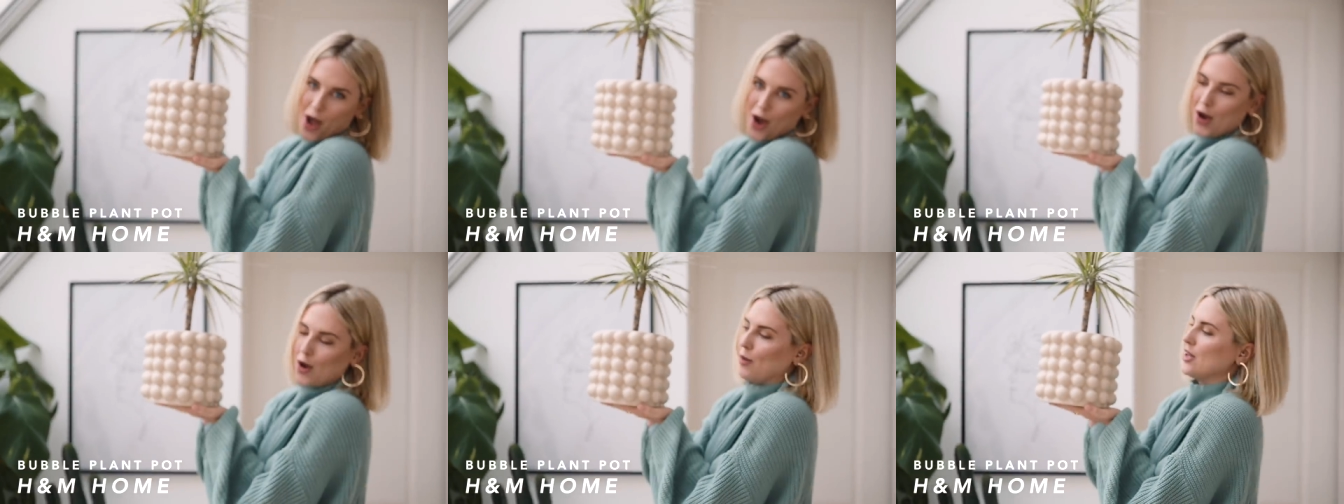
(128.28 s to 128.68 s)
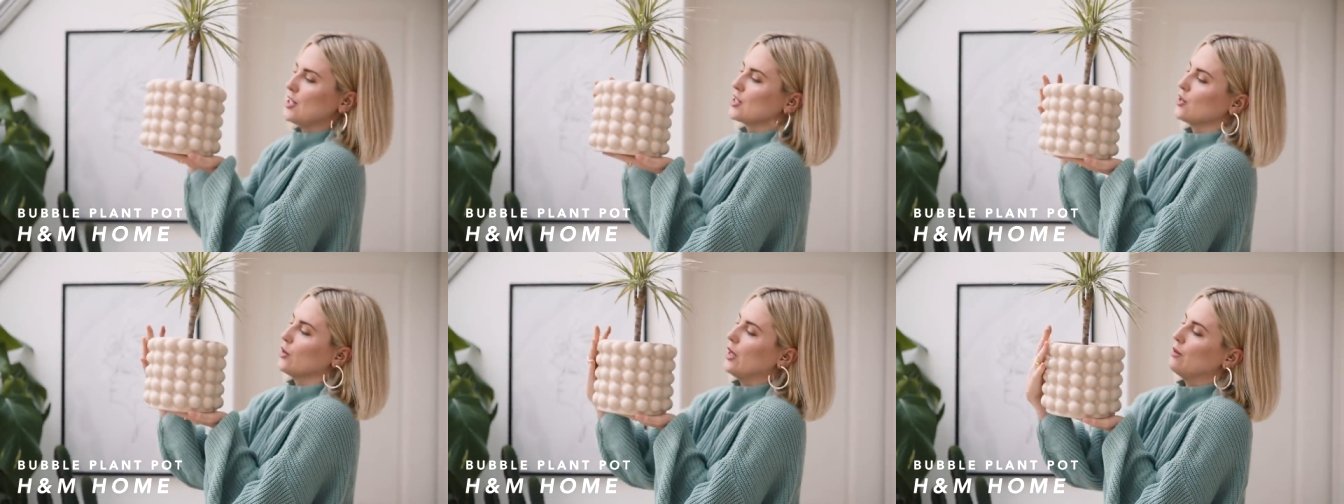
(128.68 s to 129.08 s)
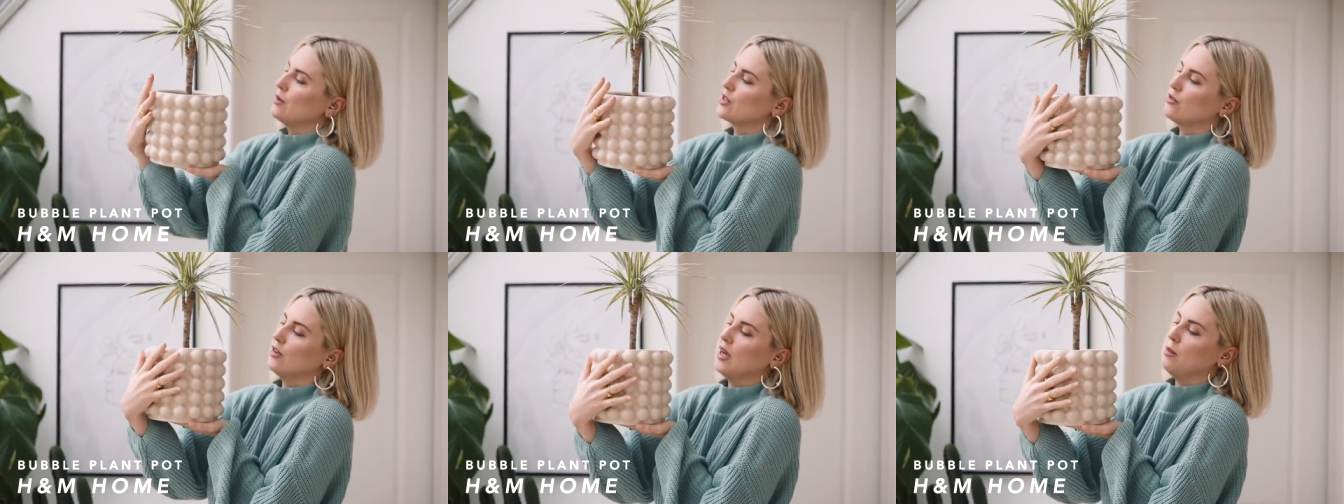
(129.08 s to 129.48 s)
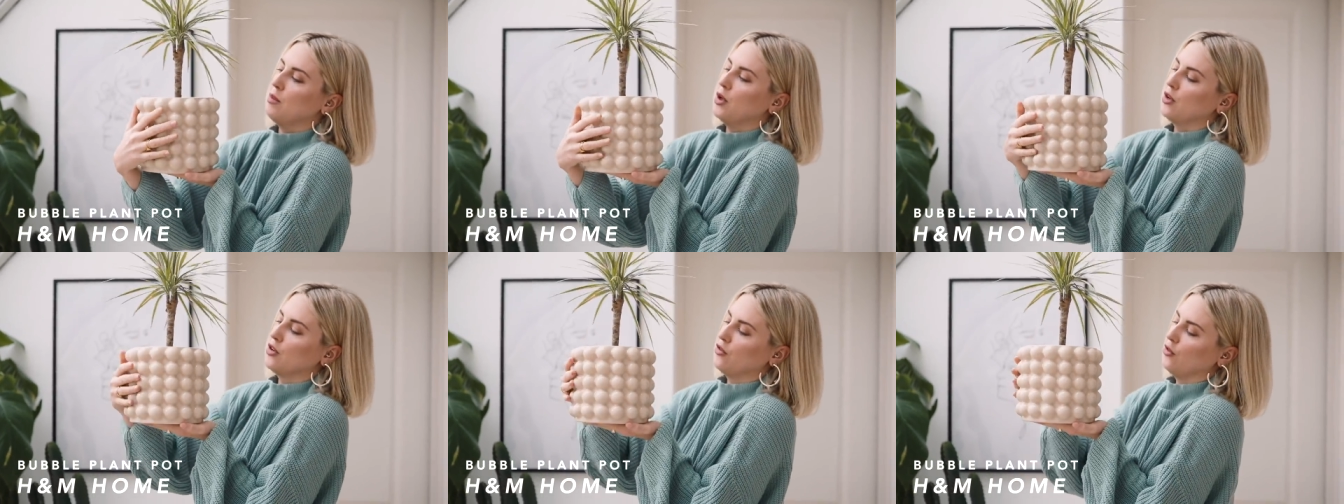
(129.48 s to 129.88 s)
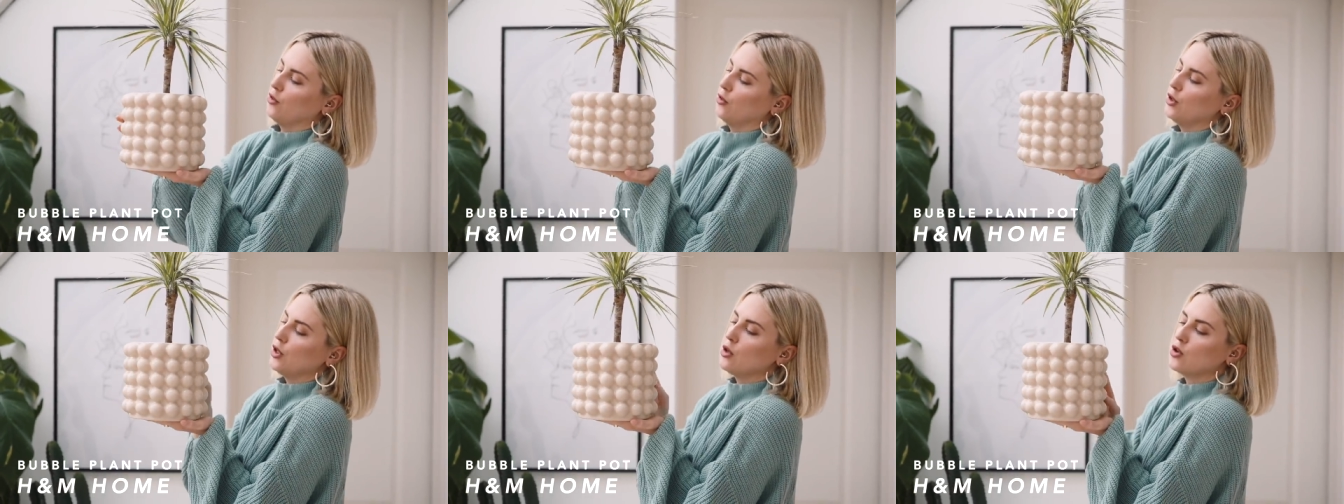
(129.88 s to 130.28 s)
Home. I just thought he was really
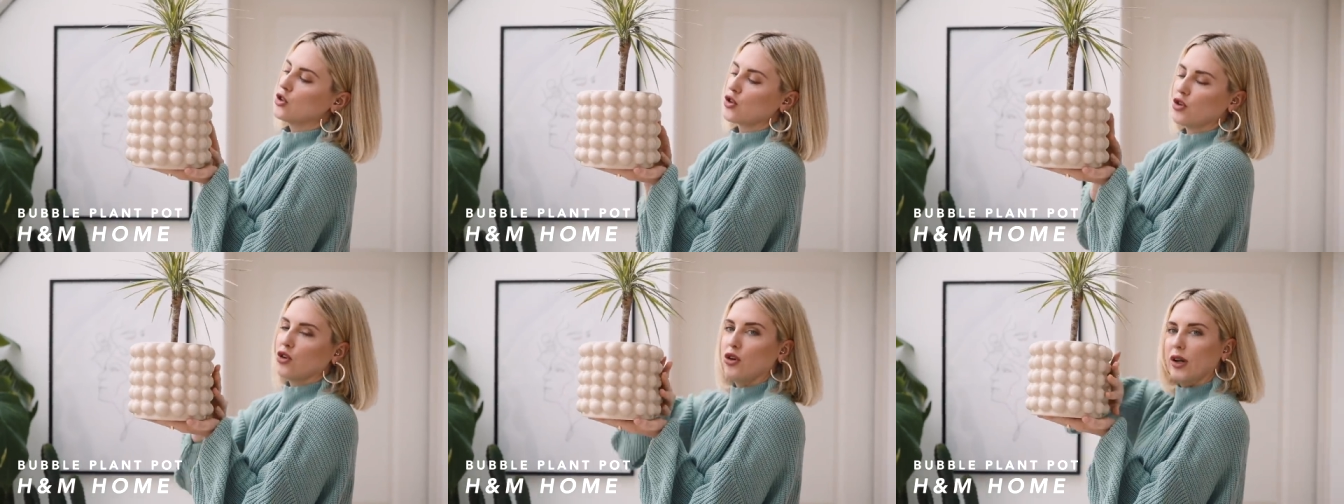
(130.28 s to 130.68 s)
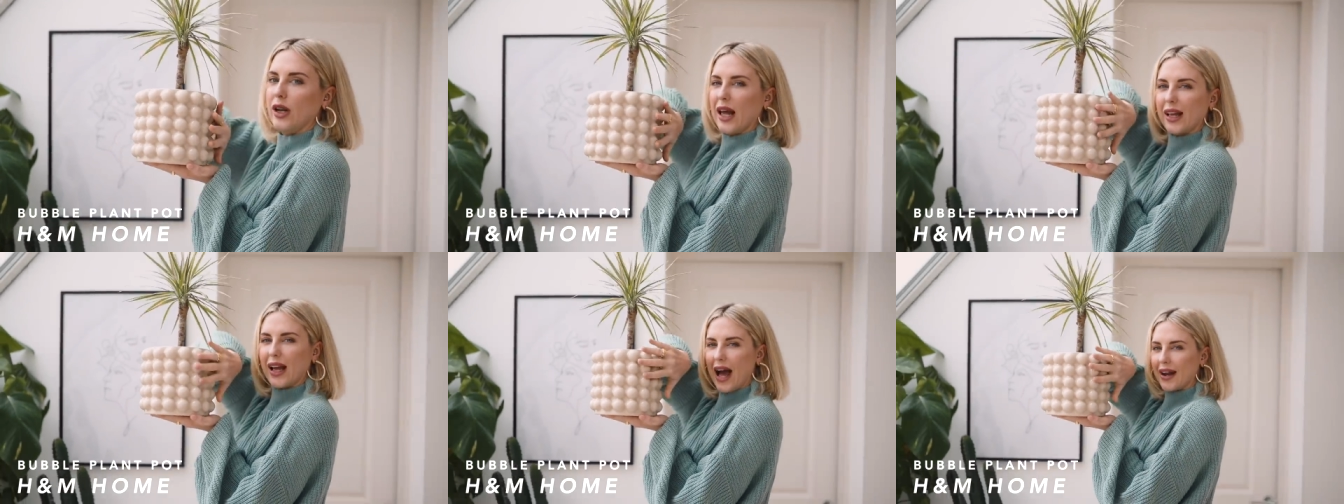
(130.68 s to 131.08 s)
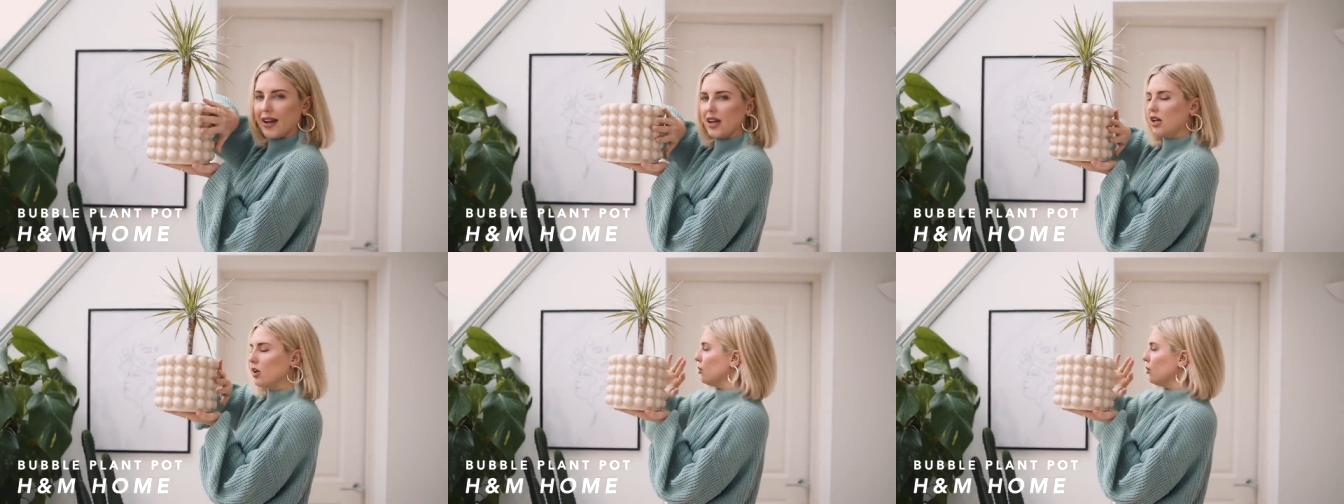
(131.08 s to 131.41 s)
beautiful, neutral, like added a